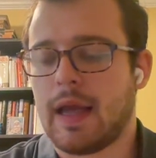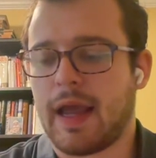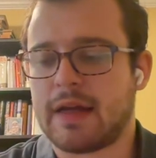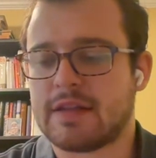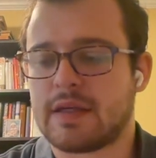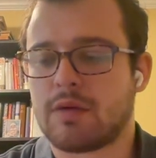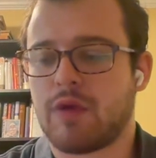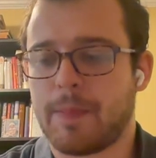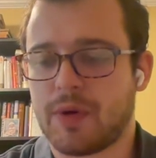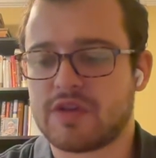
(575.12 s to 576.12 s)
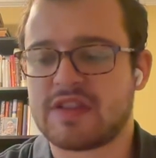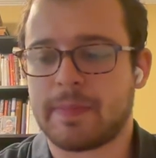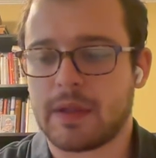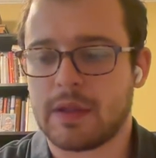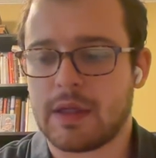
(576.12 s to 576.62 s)
And
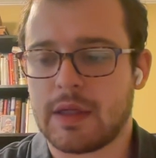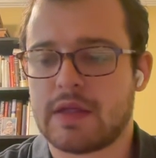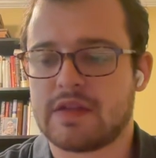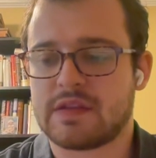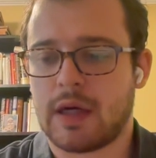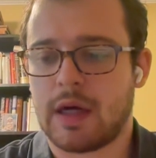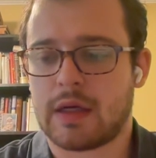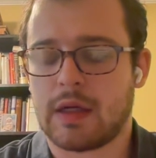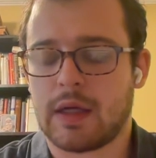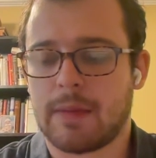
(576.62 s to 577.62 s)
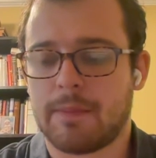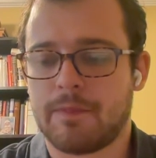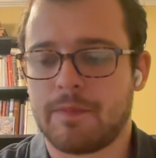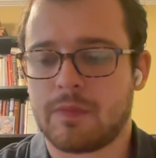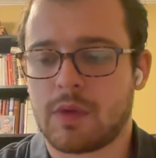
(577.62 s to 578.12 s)
reproducibility is not
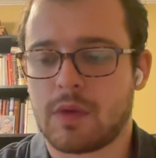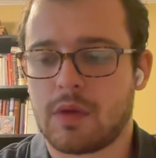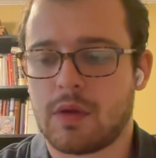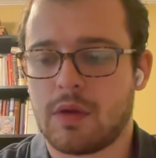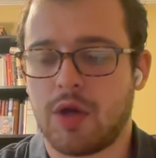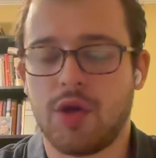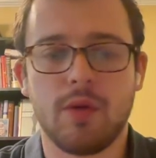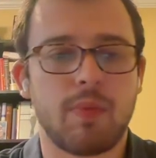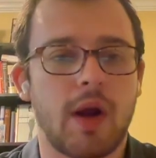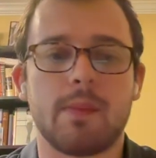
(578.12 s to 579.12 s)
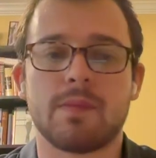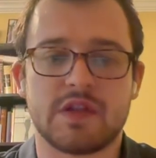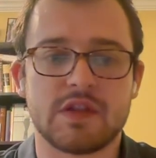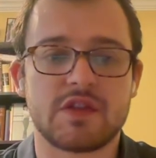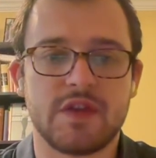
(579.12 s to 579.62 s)
a new problem
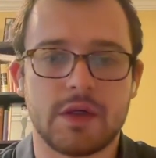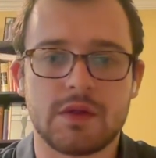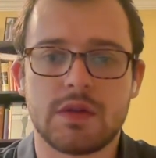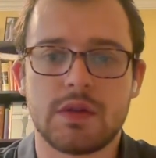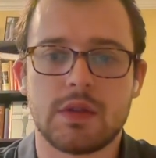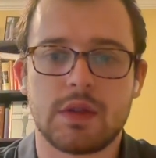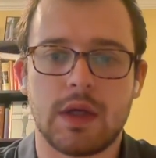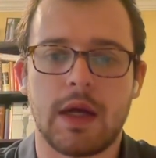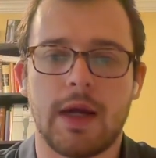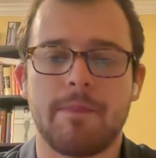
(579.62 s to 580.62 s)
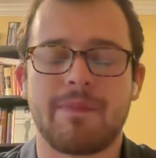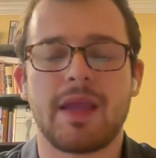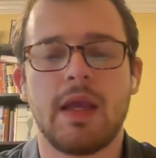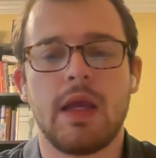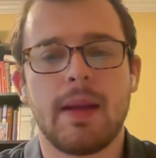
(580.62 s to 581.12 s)
to this field, but
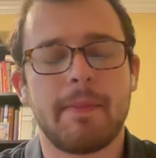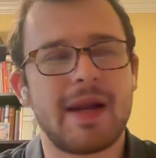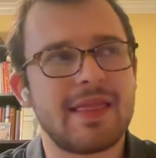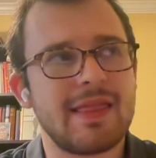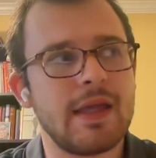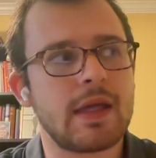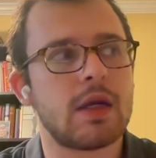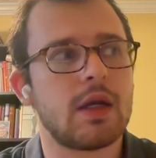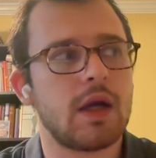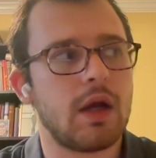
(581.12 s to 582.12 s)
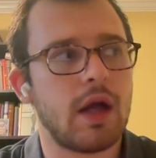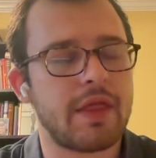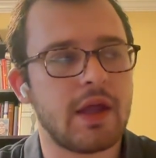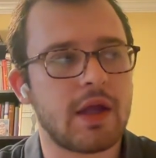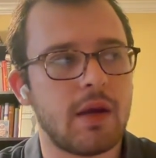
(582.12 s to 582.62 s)
I think
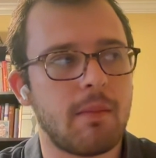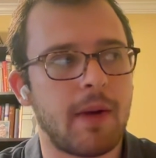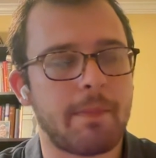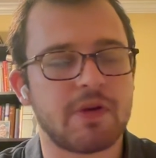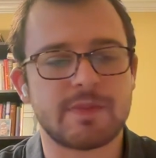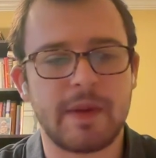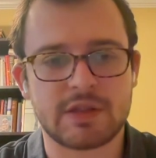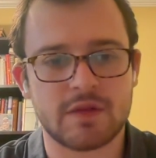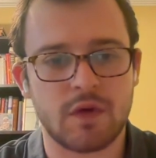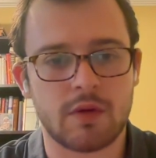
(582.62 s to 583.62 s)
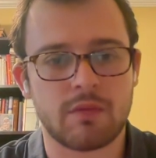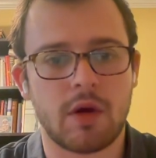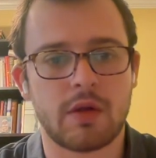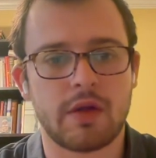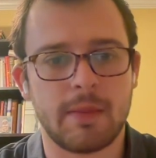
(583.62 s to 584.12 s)
my perspective
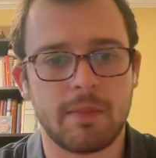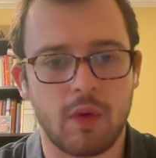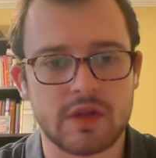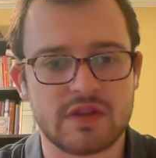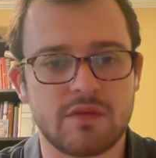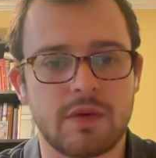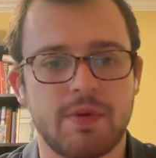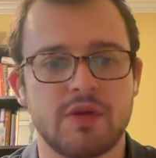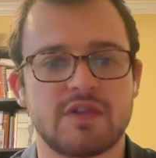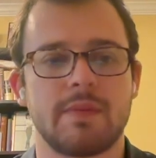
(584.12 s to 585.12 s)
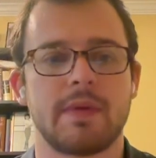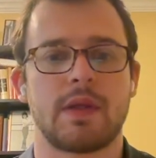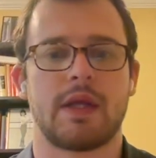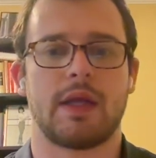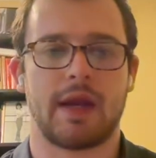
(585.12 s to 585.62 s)
on the importance of
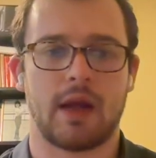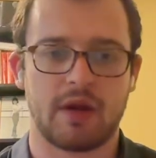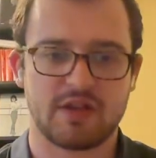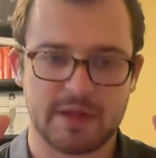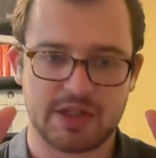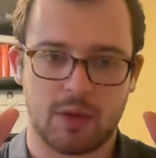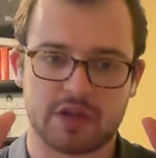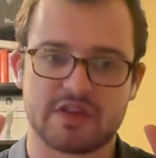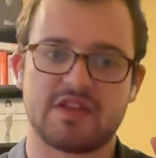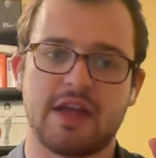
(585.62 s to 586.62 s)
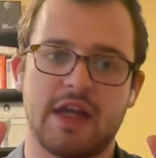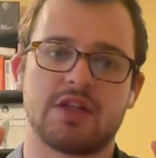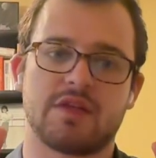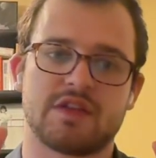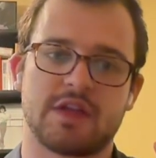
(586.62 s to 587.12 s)
reproducibility, and especially at what
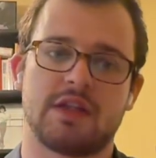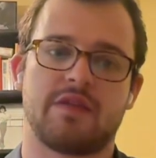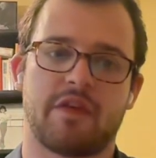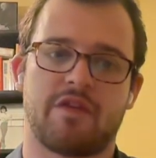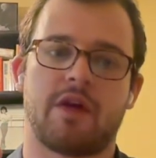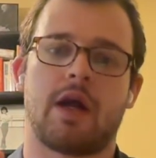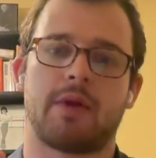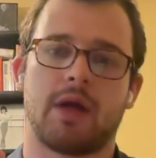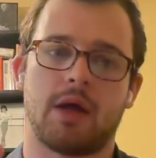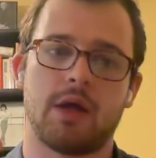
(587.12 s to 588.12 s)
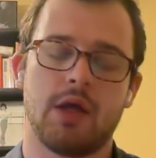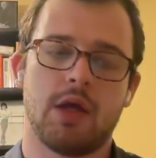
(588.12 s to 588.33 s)
stage of a scientific phenomena